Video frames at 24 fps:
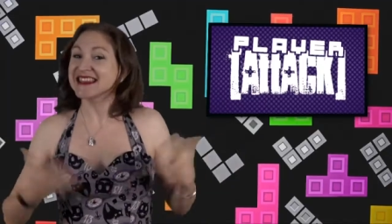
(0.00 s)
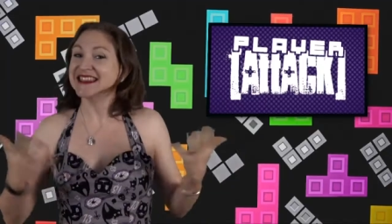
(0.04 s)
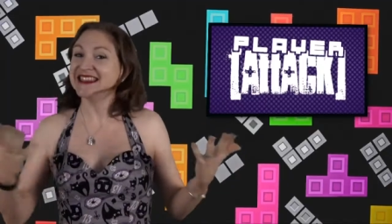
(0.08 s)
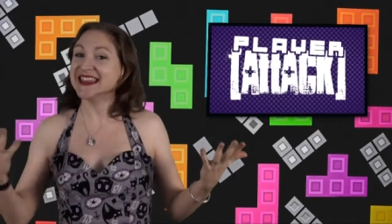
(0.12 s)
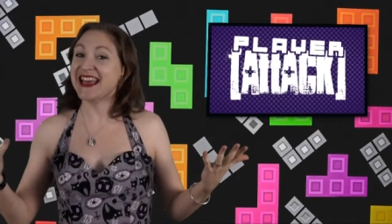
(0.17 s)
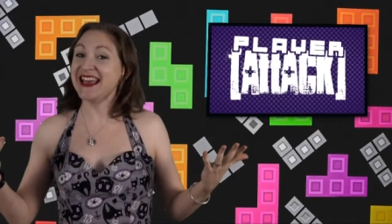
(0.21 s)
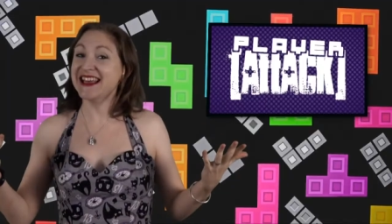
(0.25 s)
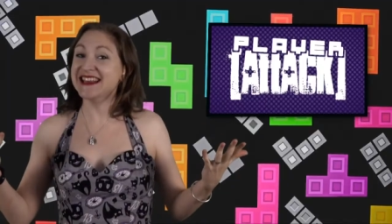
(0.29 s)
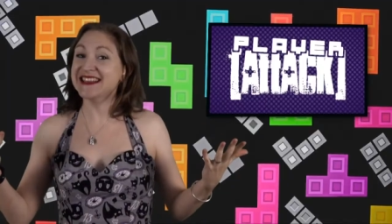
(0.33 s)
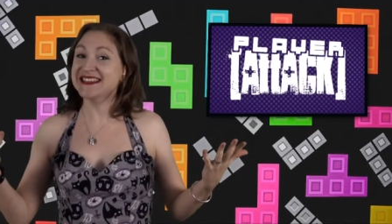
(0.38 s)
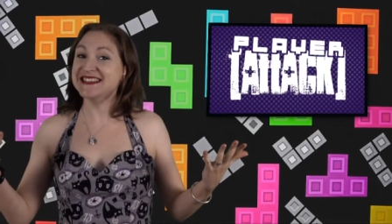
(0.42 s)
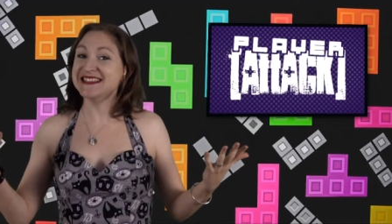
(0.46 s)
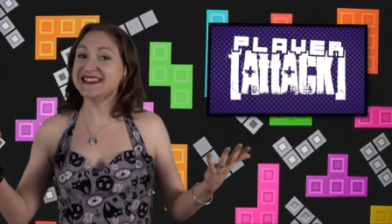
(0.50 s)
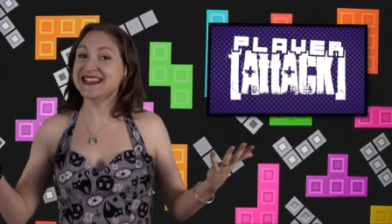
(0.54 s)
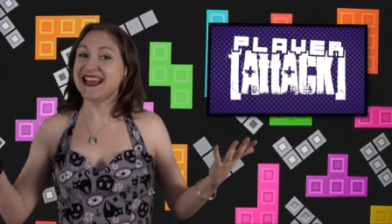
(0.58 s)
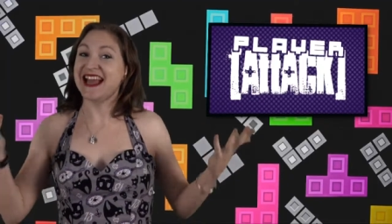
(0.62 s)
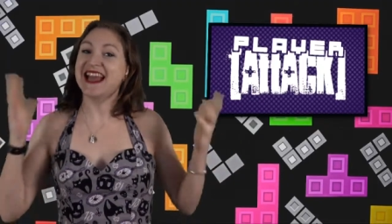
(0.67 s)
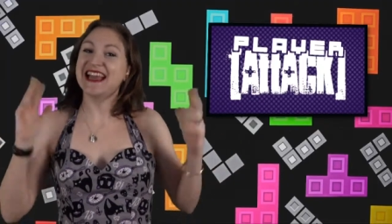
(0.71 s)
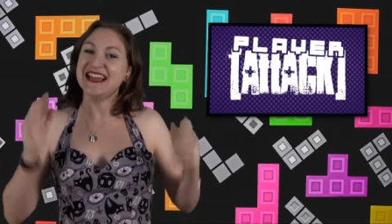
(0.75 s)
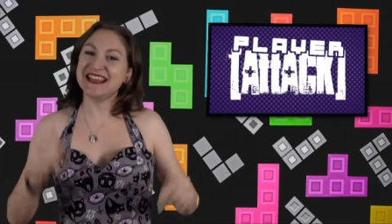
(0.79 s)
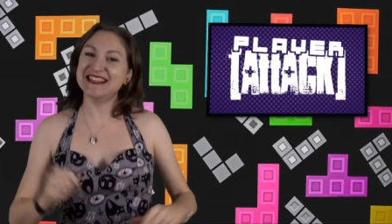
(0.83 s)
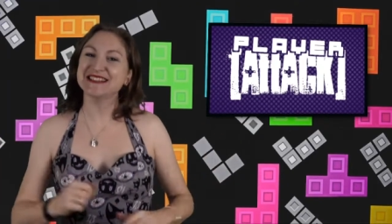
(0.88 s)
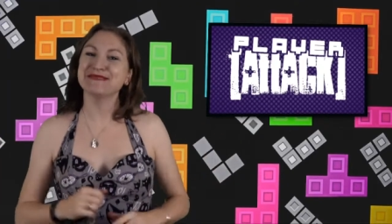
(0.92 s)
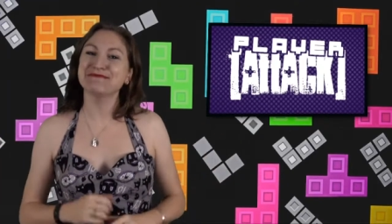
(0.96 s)
This
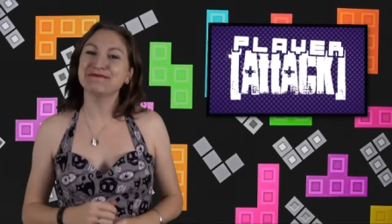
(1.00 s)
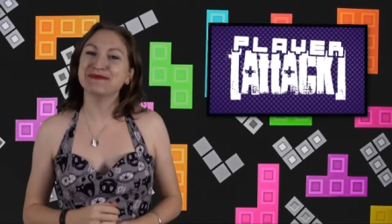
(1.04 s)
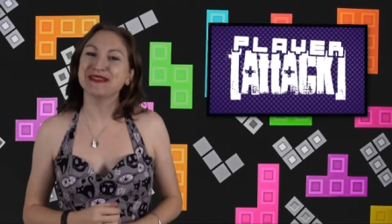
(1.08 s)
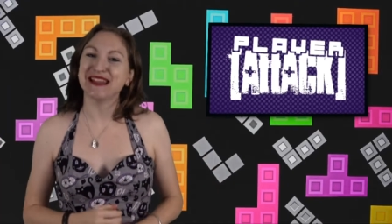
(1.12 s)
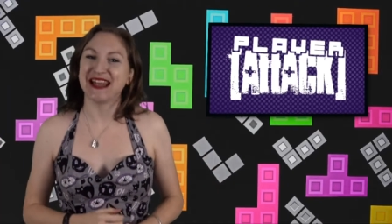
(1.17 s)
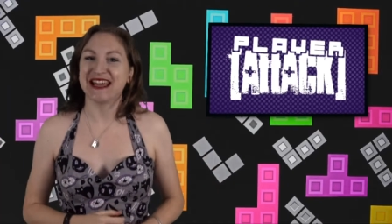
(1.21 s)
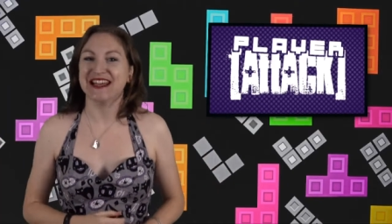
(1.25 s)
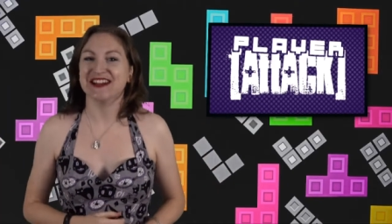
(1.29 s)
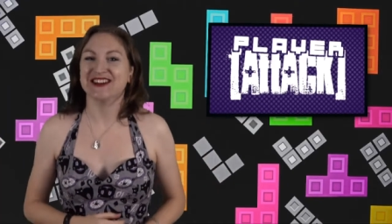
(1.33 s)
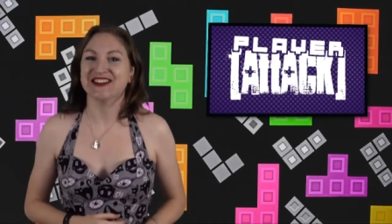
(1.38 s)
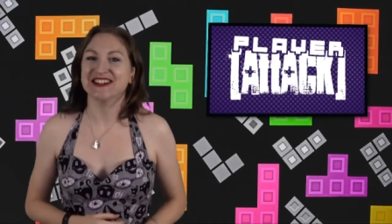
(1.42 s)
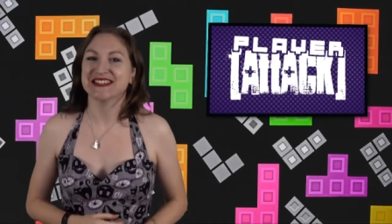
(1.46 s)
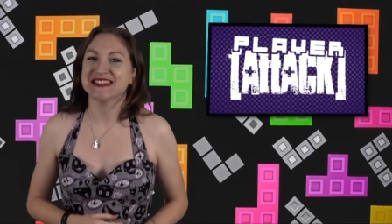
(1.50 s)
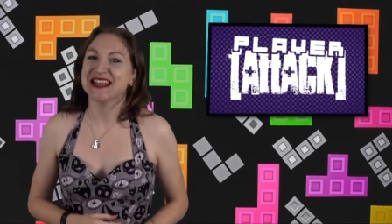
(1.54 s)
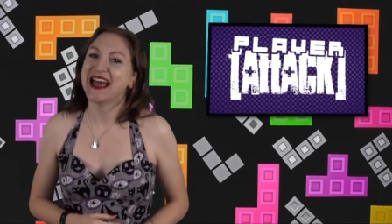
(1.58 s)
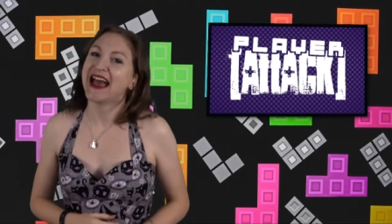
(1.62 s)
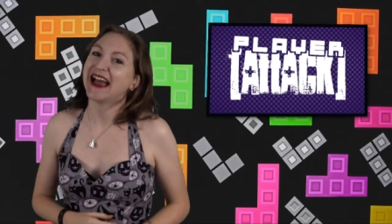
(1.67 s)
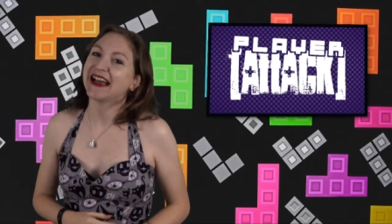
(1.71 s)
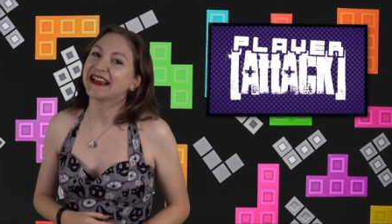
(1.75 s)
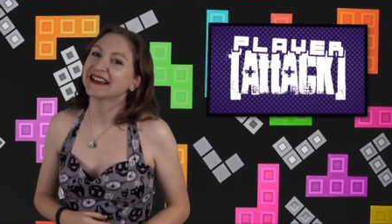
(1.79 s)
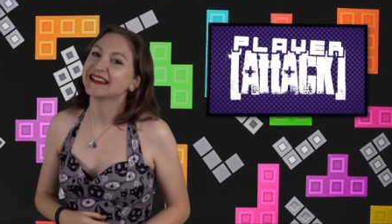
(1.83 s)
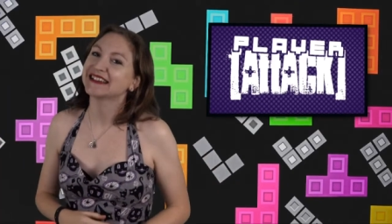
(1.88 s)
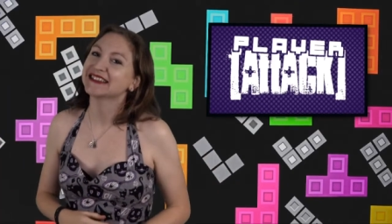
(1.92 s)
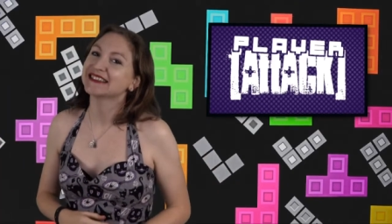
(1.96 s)
is Player
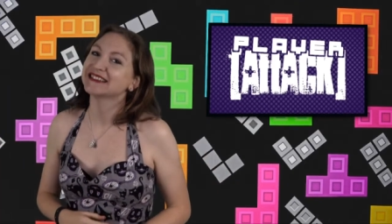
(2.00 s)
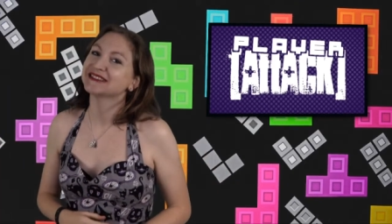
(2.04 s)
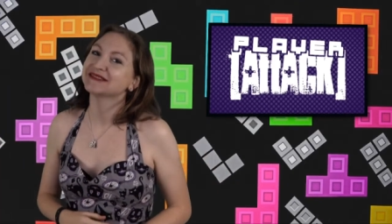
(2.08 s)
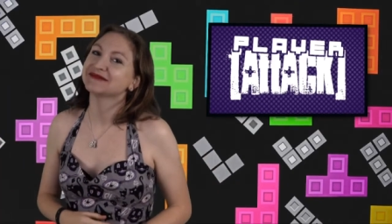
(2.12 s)
Attack.